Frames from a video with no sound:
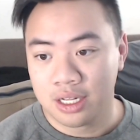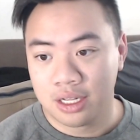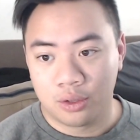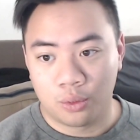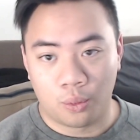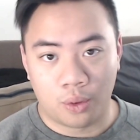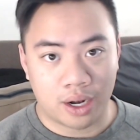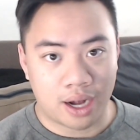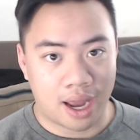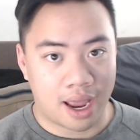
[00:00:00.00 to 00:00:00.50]

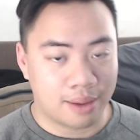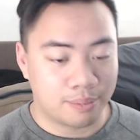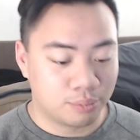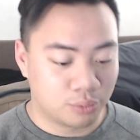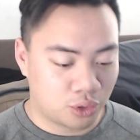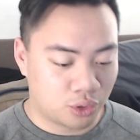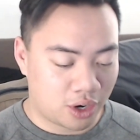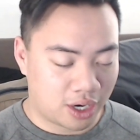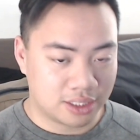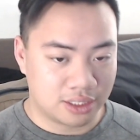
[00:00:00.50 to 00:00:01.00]
What I'm
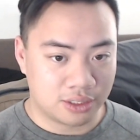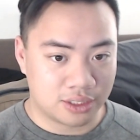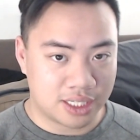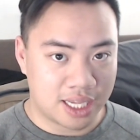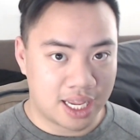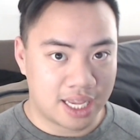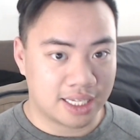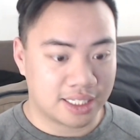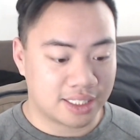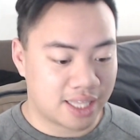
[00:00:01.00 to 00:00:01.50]
trying to
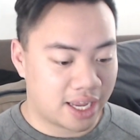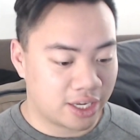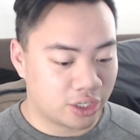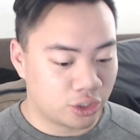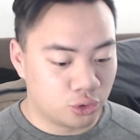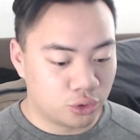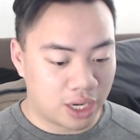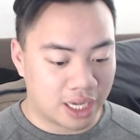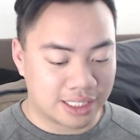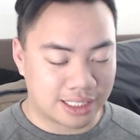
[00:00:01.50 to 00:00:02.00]
say is that
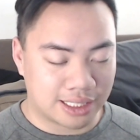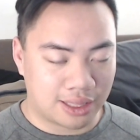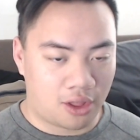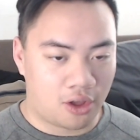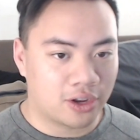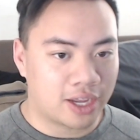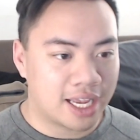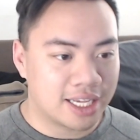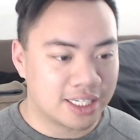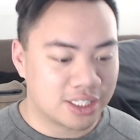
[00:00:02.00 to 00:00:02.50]
you, as
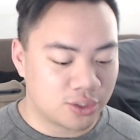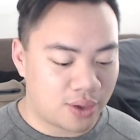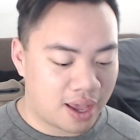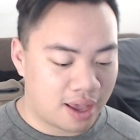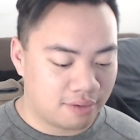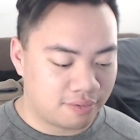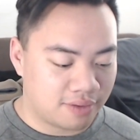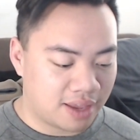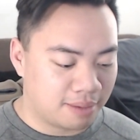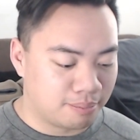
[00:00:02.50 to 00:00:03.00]
long as you
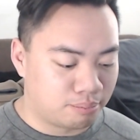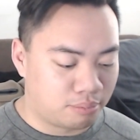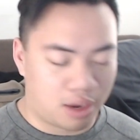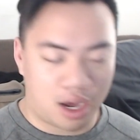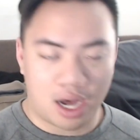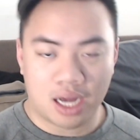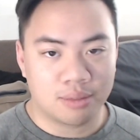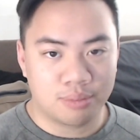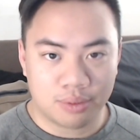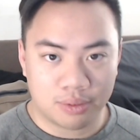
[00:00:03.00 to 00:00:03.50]
have a
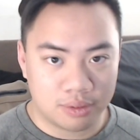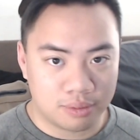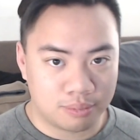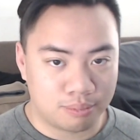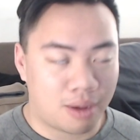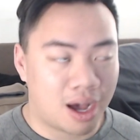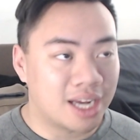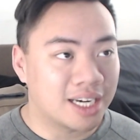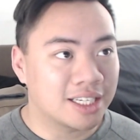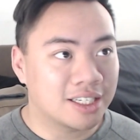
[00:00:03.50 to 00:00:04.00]
mod
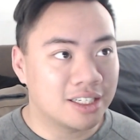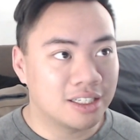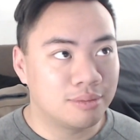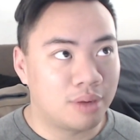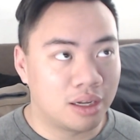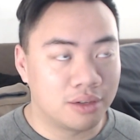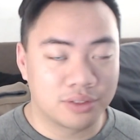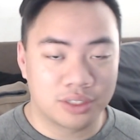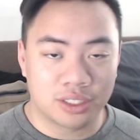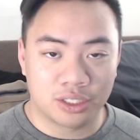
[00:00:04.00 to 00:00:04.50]
modicum
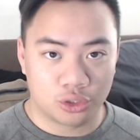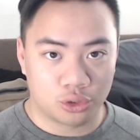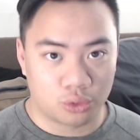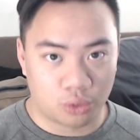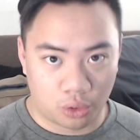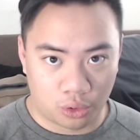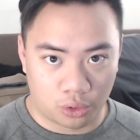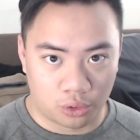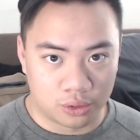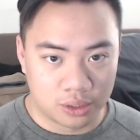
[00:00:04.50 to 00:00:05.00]
of
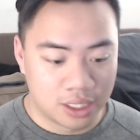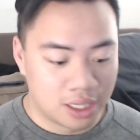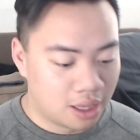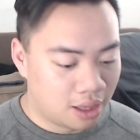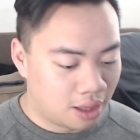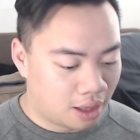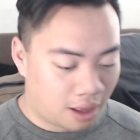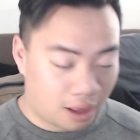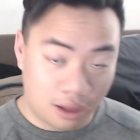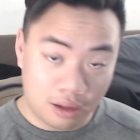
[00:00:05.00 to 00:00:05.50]
control
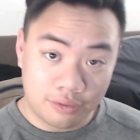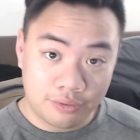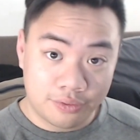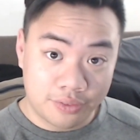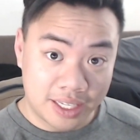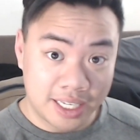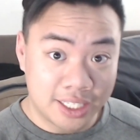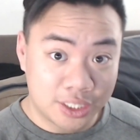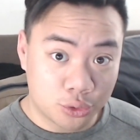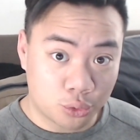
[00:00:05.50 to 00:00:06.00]
of
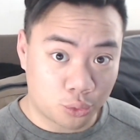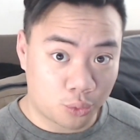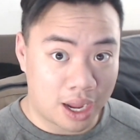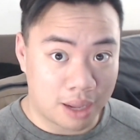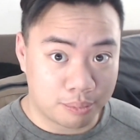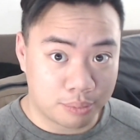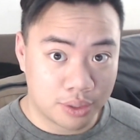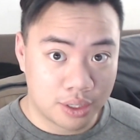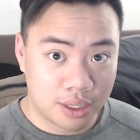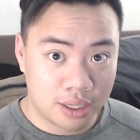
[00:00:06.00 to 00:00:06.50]
each
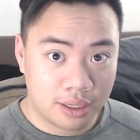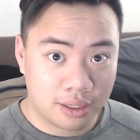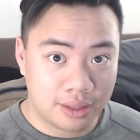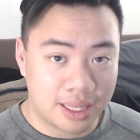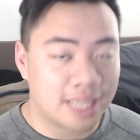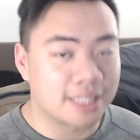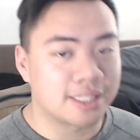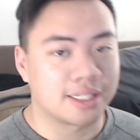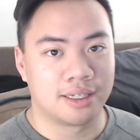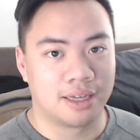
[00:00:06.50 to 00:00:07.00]
rep,
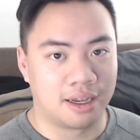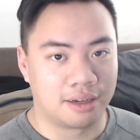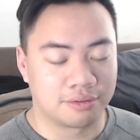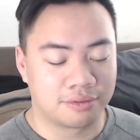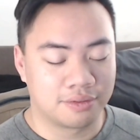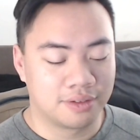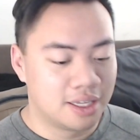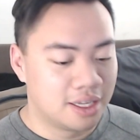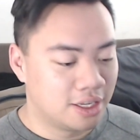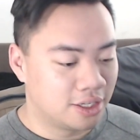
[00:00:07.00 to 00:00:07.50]
that's
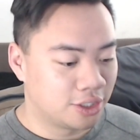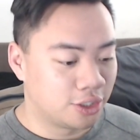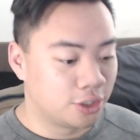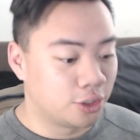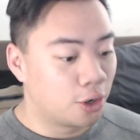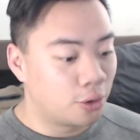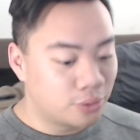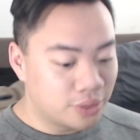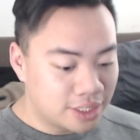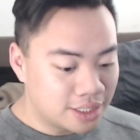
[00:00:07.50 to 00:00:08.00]
enough. You
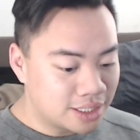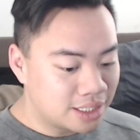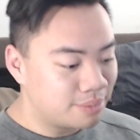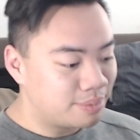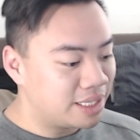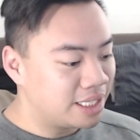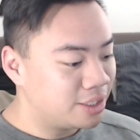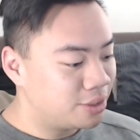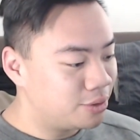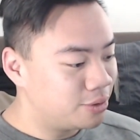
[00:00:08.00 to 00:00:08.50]
don't need to
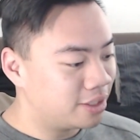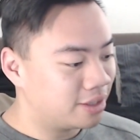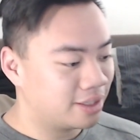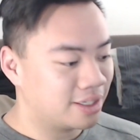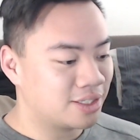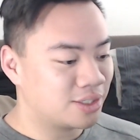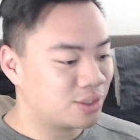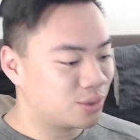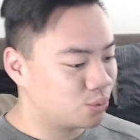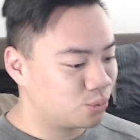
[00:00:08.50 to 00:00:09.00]
be doing
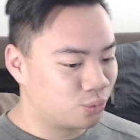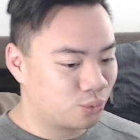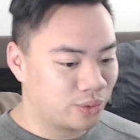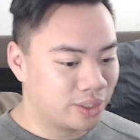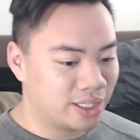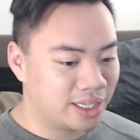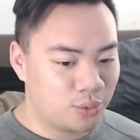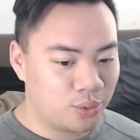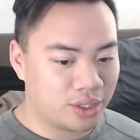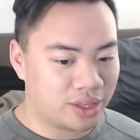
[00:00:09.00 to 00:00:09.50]
this
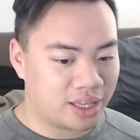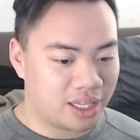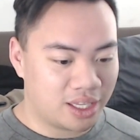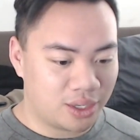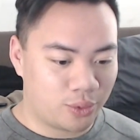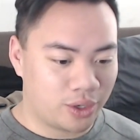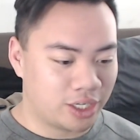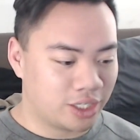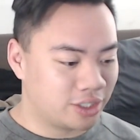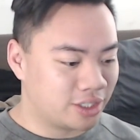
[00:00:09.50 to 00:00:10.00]
really weird thing
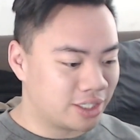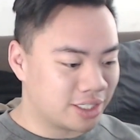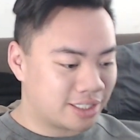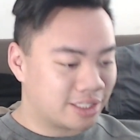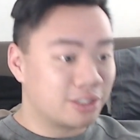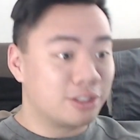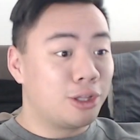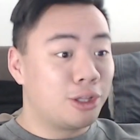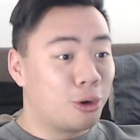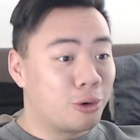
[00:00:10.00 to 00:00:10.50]
where you're
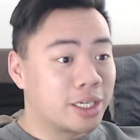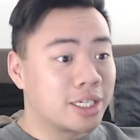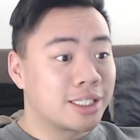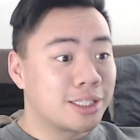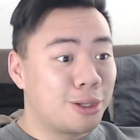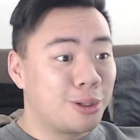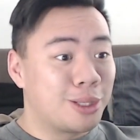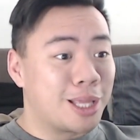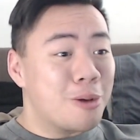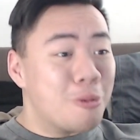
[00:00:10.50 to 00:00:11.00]
just lowering it
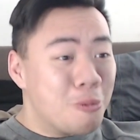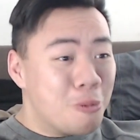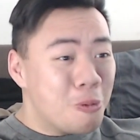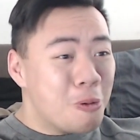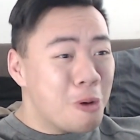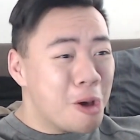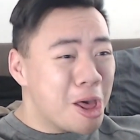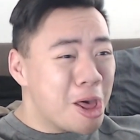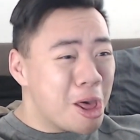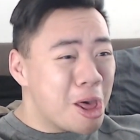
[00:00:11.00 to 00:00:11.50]
slow like
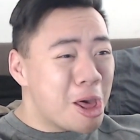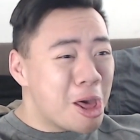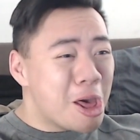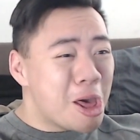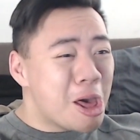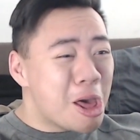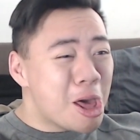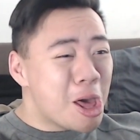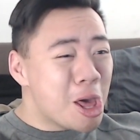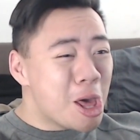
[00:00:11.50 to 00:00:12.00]

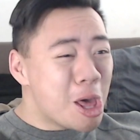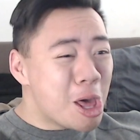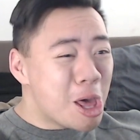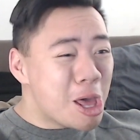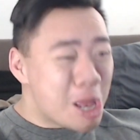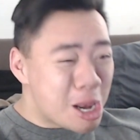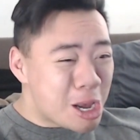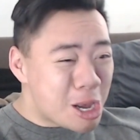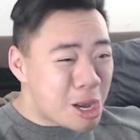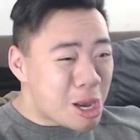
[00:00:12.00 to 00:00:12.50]

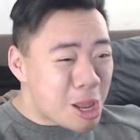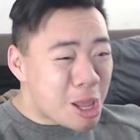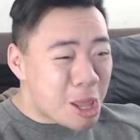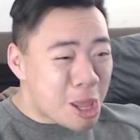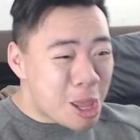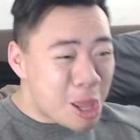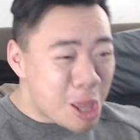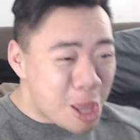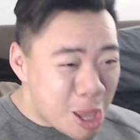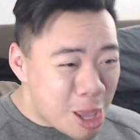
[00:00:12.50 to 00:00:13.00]
one,
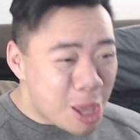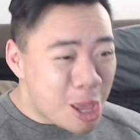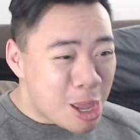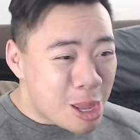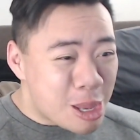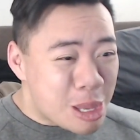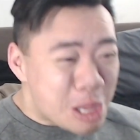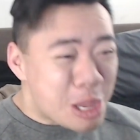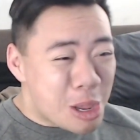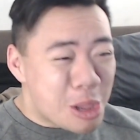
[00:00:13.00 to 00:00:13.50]

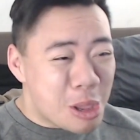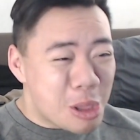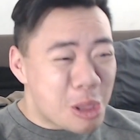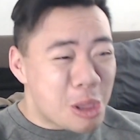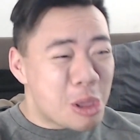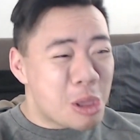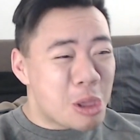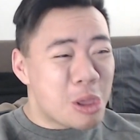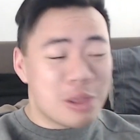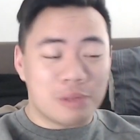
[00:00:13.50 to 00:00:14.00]
two.
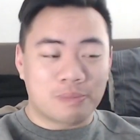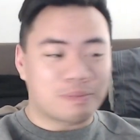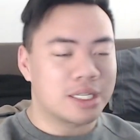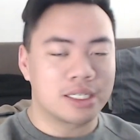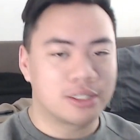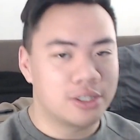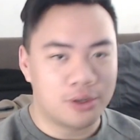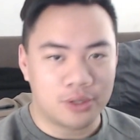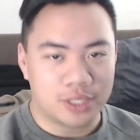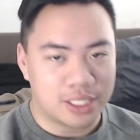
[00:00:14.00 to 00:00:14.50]

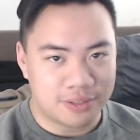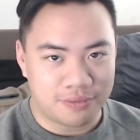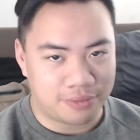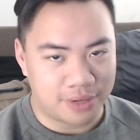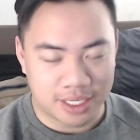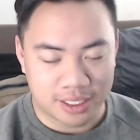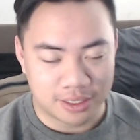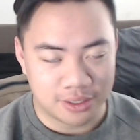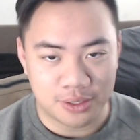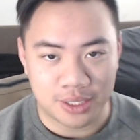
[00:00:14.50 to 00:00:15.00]
You don't need to
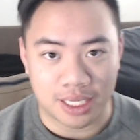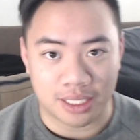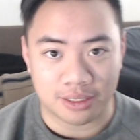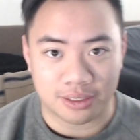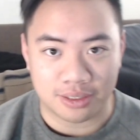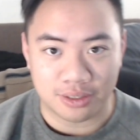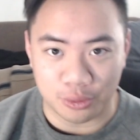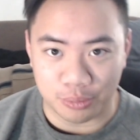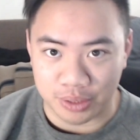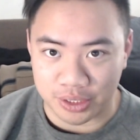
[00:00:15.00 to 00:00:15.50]
fucking do that
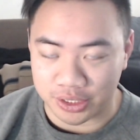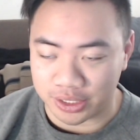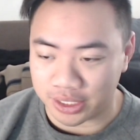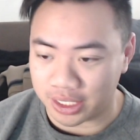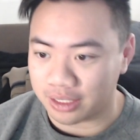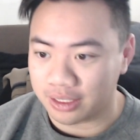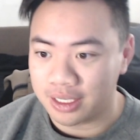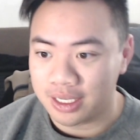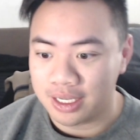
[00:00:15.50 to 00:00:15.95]
stupid shit.